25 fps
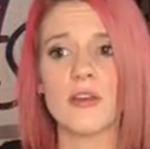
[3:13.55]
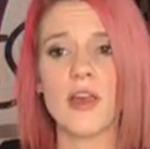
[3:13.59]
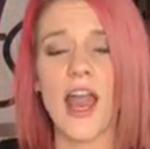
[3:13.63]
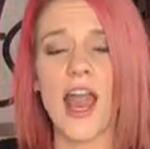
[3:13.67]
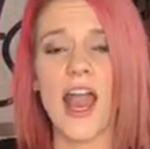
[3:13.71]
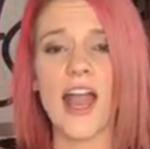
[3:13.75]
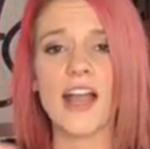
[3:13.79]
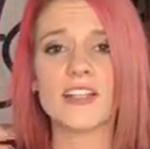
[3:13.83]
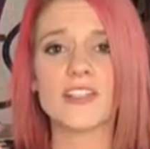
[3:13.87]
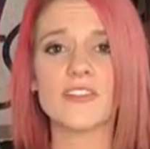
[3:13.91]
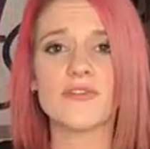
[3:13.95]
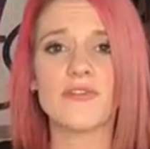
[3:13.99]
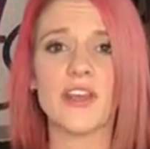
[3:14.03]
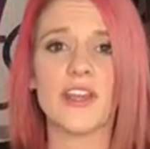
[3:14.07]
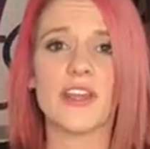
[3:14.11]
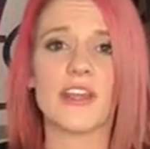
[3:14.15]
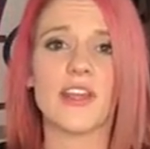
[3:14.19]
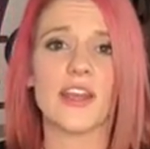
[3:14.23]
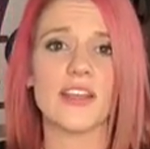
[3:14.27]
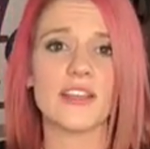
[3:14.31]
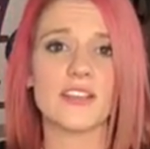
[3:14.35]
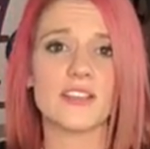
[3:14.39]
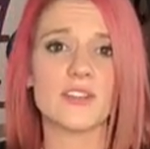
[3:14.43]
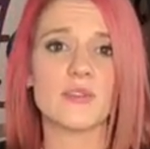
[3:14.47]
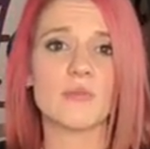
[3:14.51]
activate
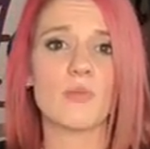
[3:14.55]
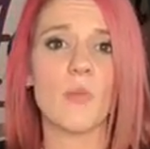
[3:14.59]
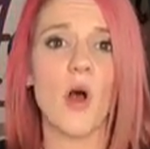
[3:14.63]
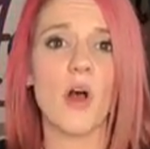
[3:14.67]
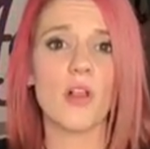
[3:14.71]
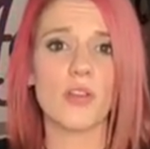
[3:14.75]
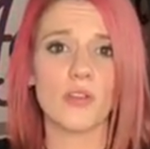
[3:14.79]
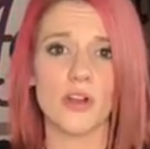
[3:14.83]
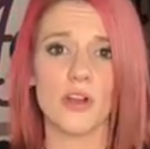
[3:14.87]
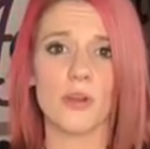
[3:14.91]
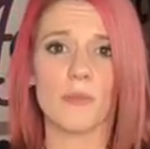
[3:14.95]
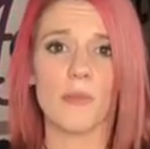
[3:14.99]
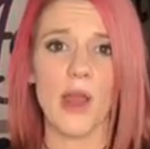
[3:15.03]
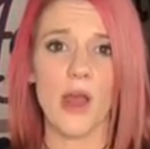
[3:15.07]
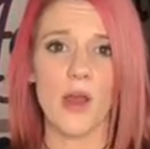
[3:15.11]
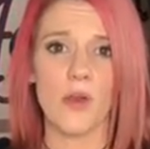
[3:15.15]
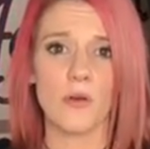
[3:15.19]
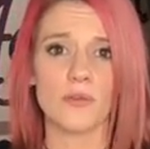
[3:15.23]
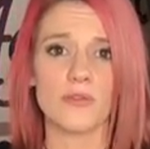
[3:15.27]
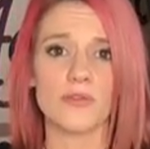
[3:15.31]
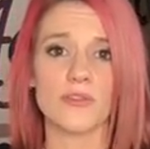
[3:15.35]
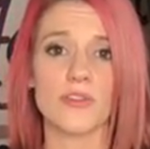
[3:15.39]
a smaller amount.